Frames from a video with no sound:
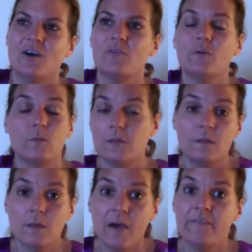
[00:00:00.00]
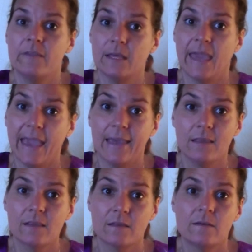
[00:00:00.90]
although this is often the
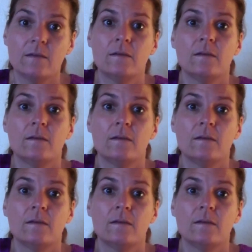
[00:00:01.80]
case,